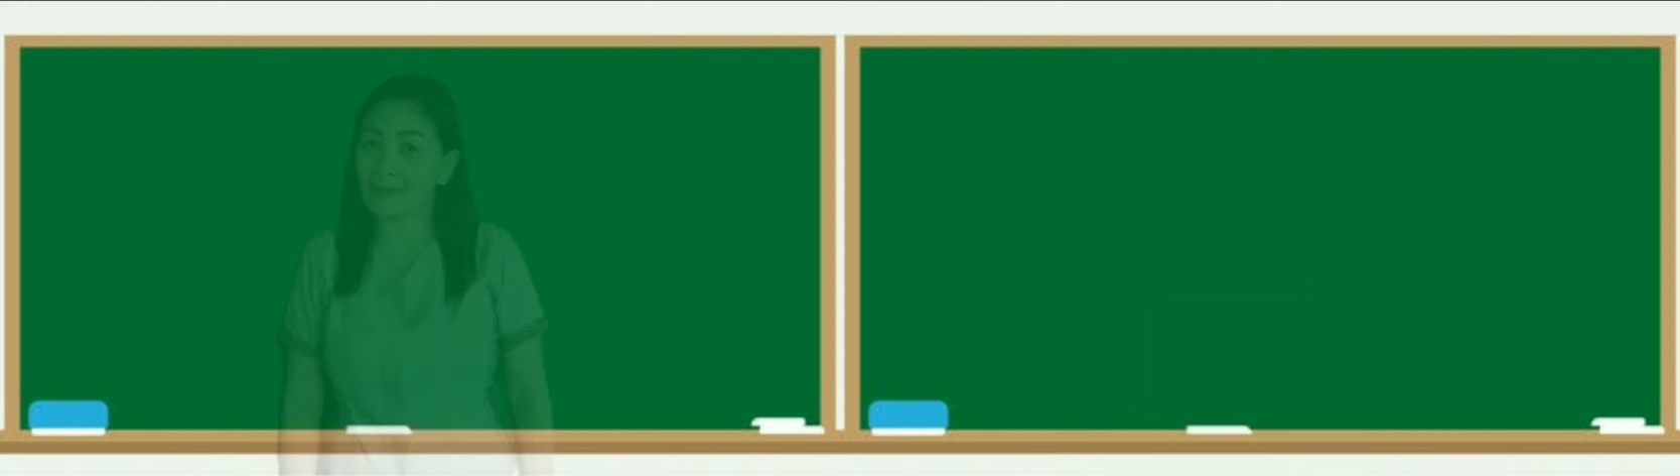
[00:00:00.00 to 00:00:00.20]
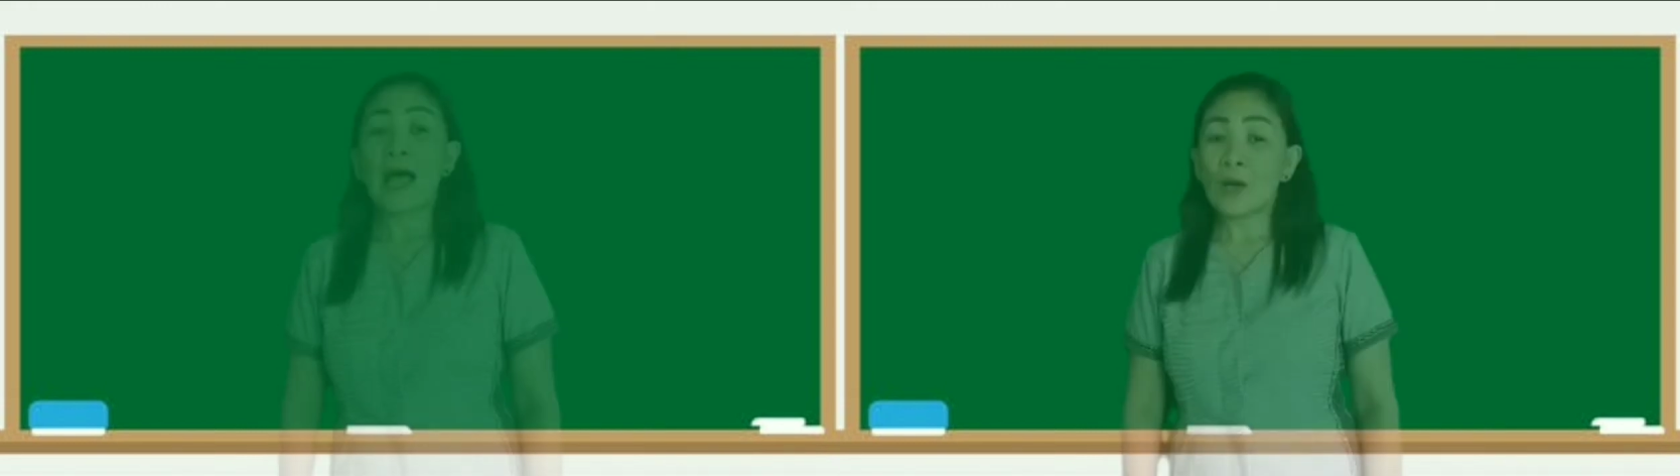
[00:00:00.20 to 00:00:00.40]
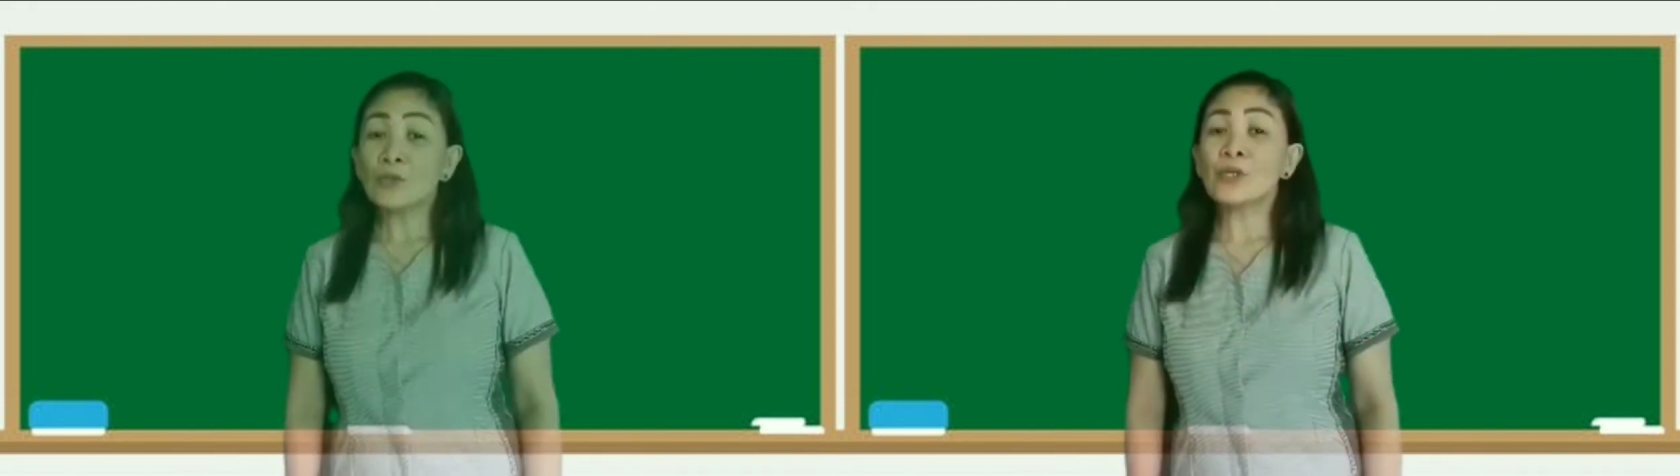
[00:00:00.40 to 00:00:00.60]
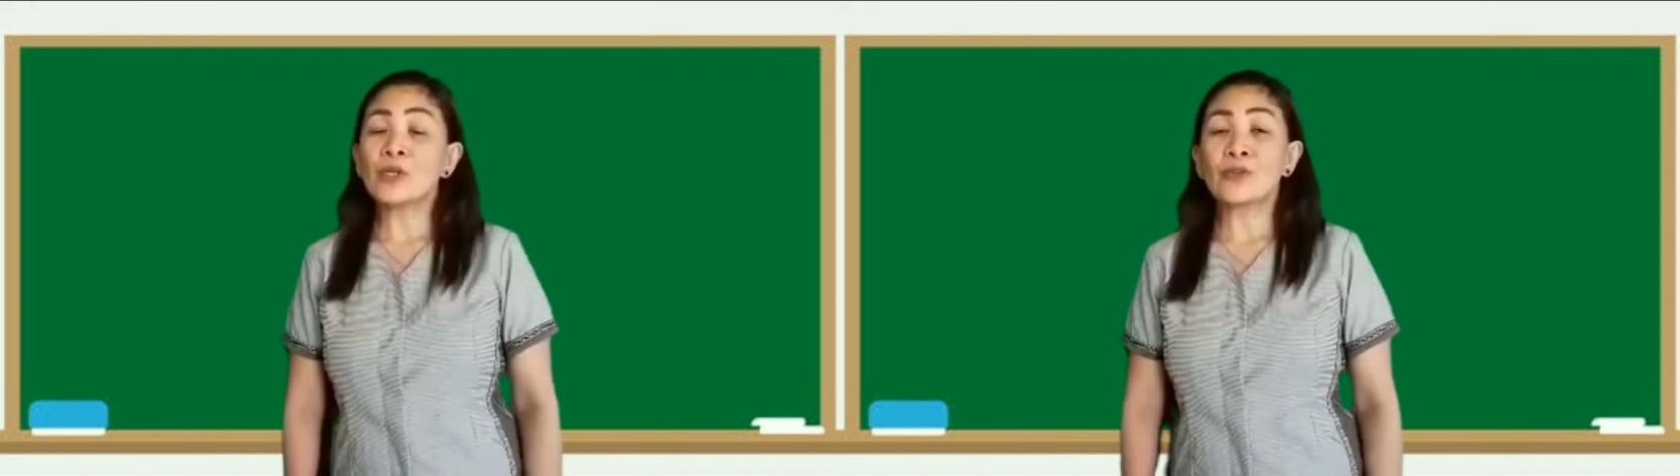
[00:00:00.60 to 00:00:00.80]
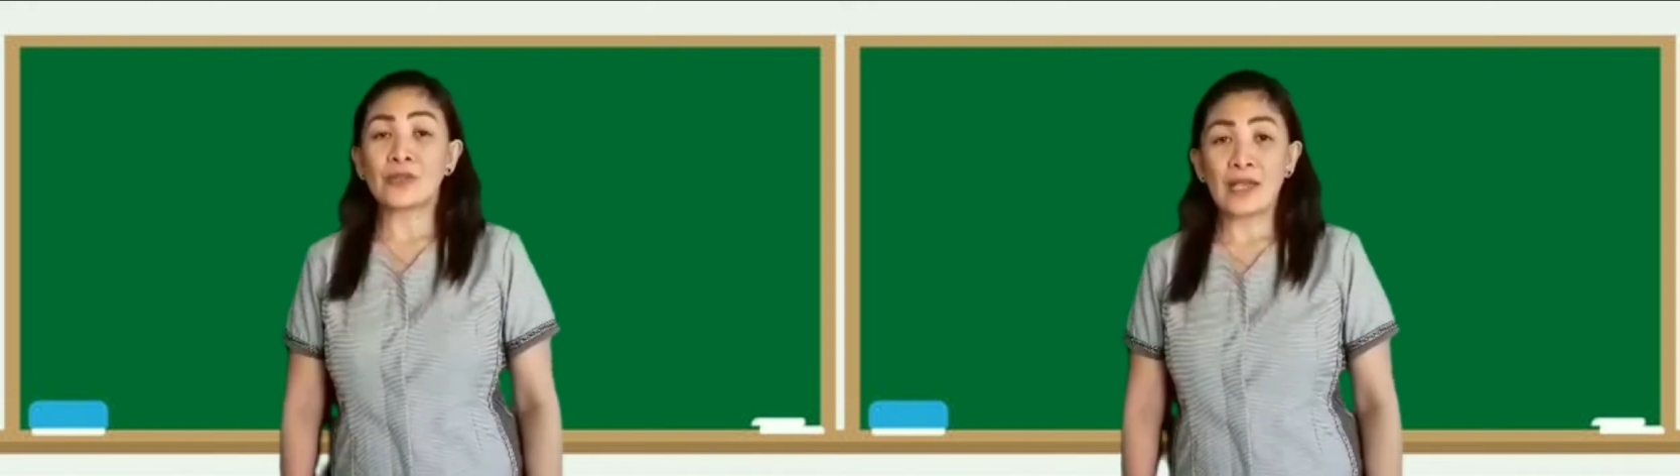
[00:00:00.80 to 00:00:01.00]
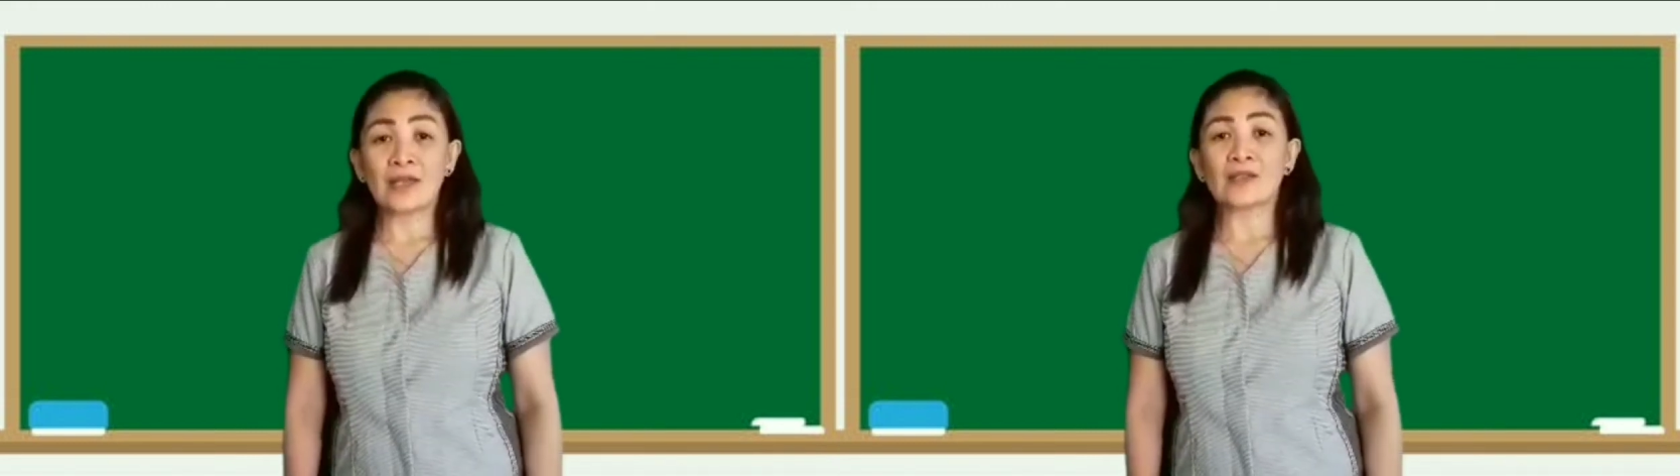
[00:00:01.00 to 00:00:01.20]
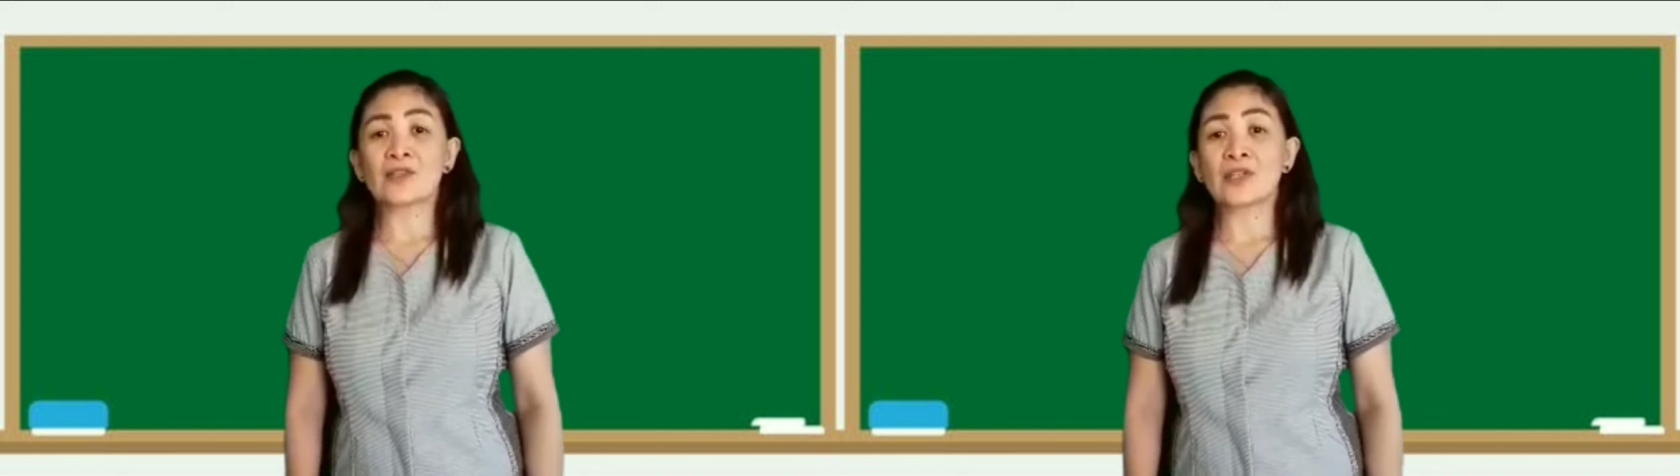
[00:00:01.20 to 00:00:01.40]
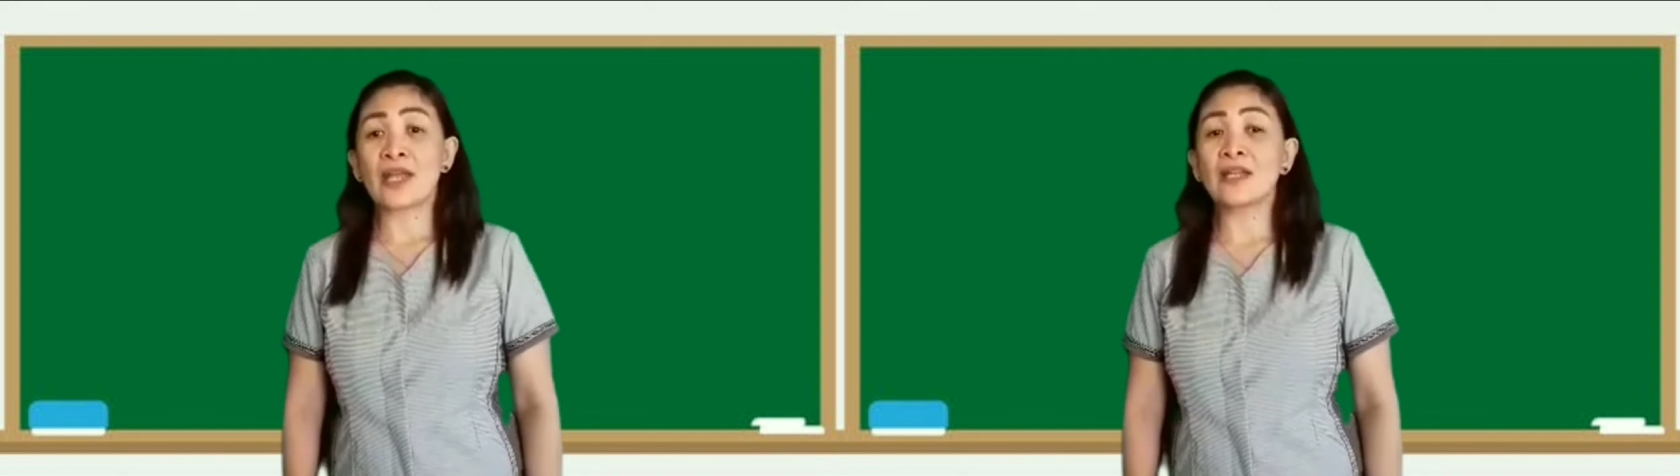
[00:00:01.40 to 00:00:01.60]
How do you think
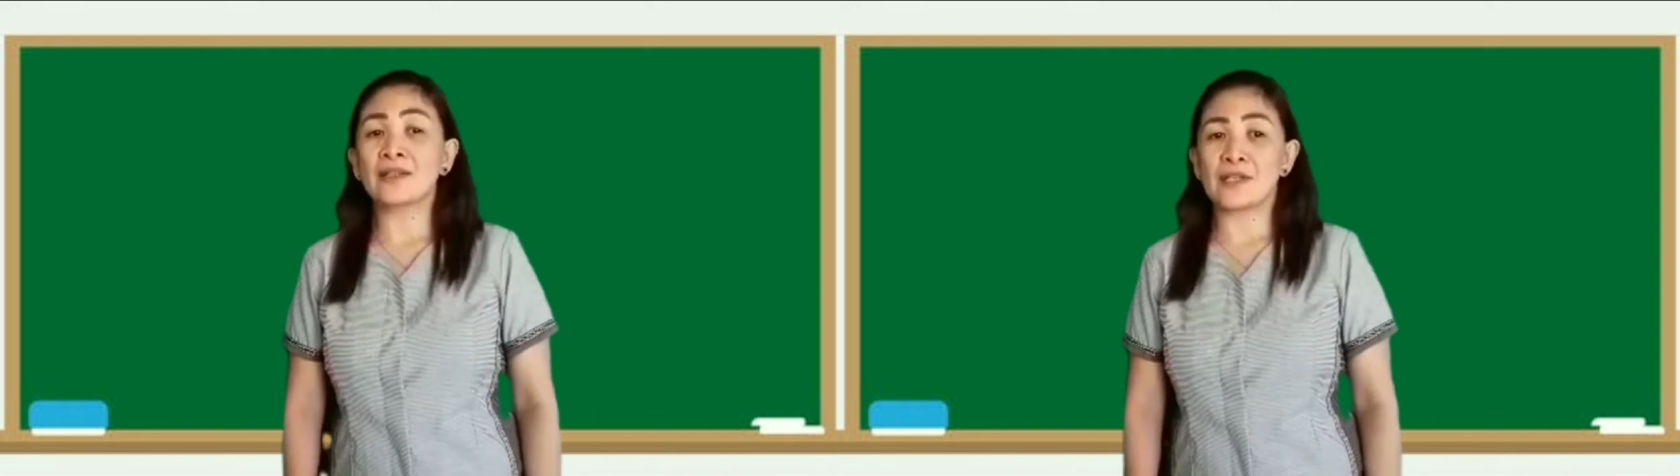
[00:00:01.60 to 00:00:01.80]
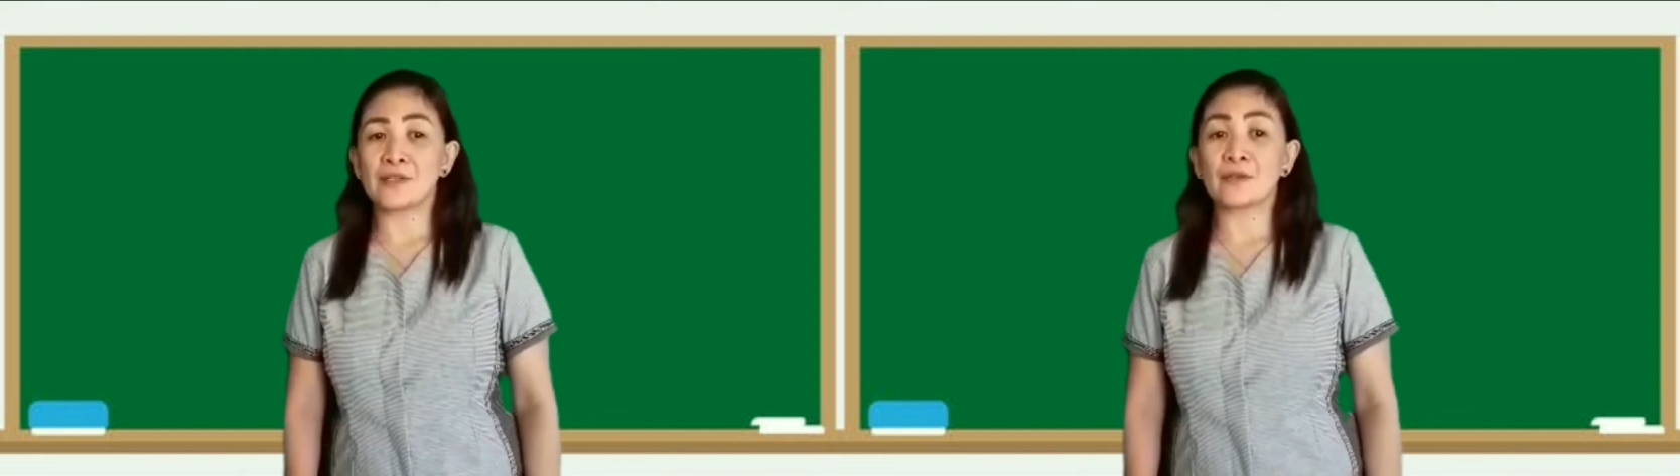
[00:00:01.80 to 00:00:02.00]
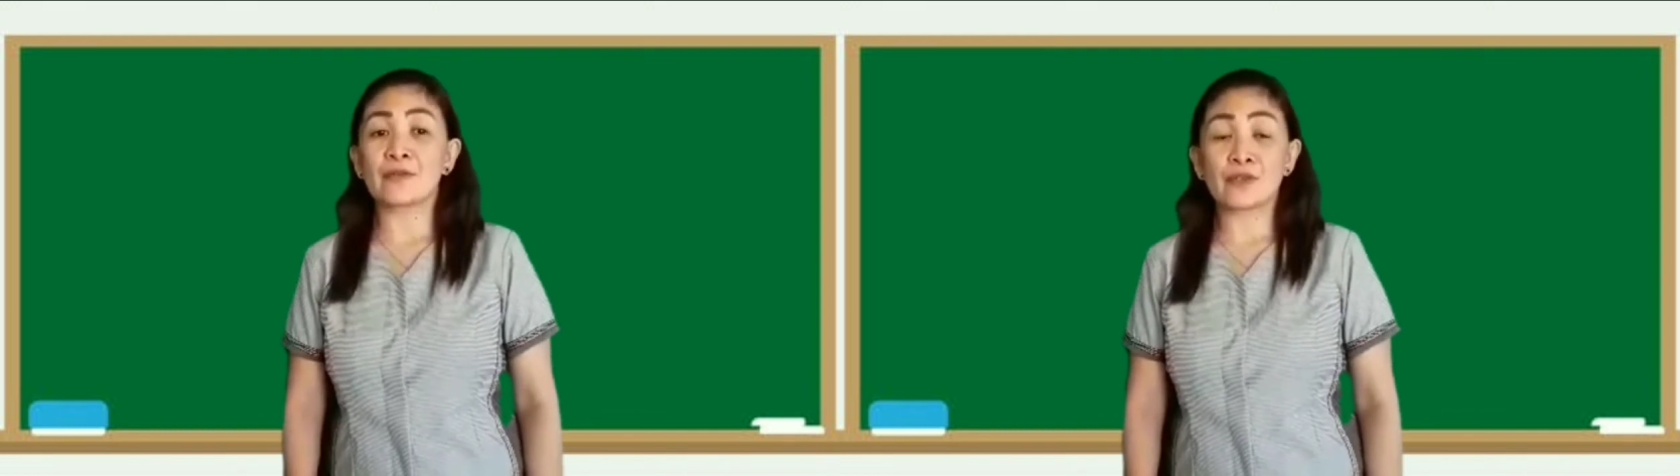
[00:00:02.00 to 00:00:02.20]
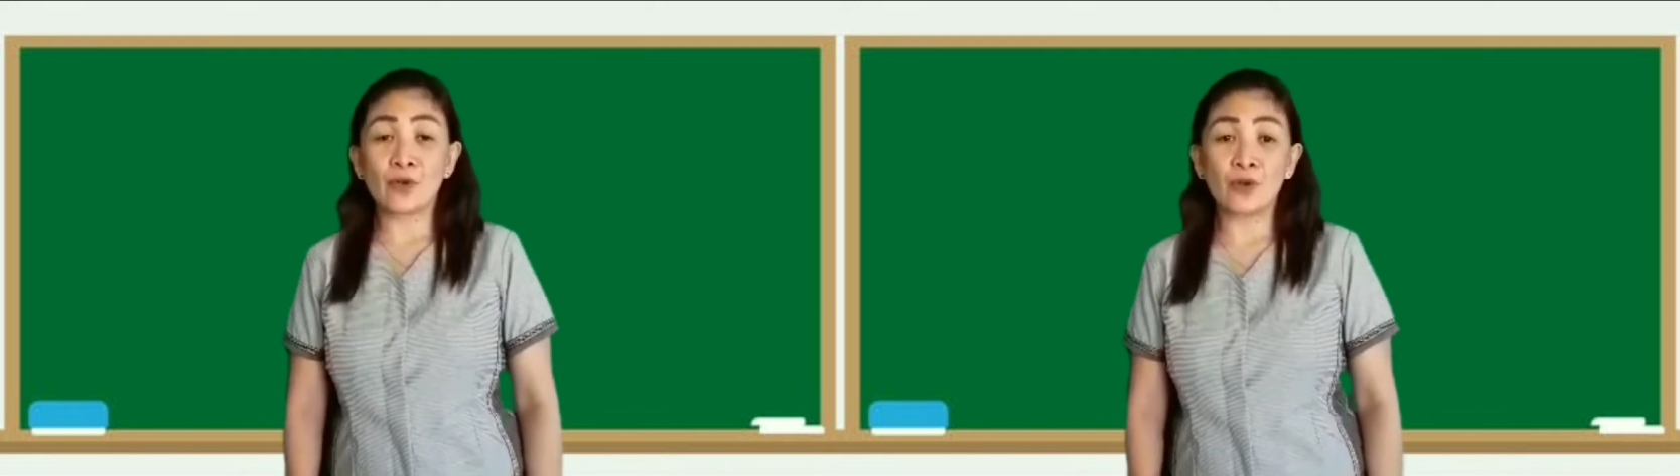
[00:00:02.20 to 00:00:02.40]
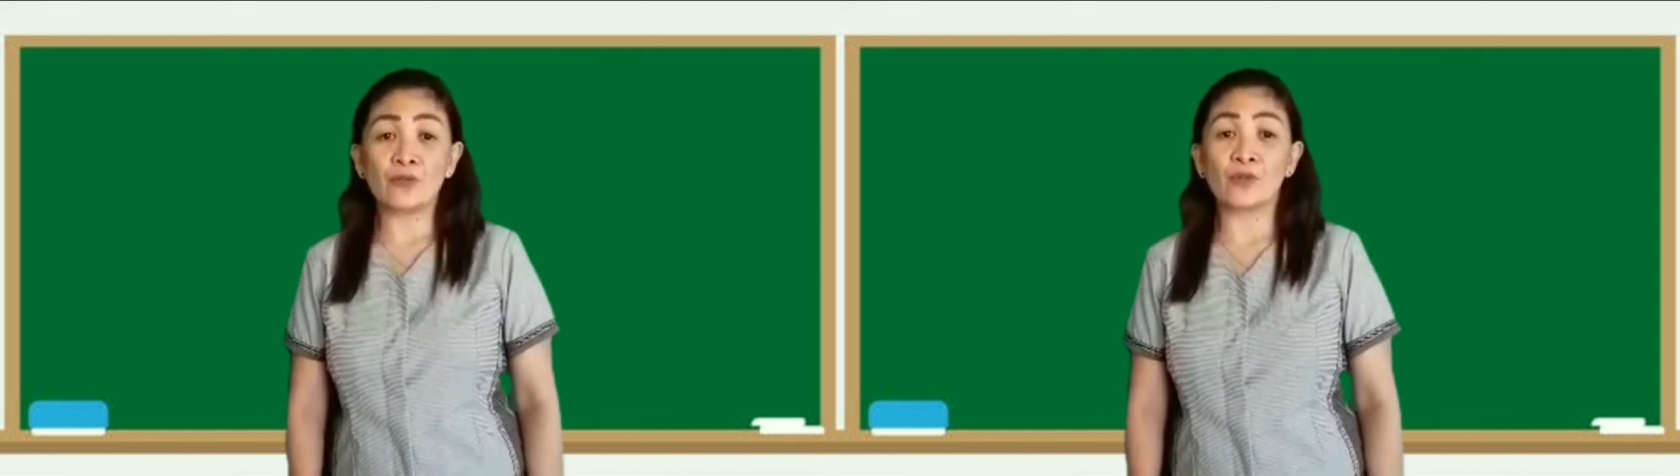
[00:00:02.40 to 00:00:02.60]
scientists observe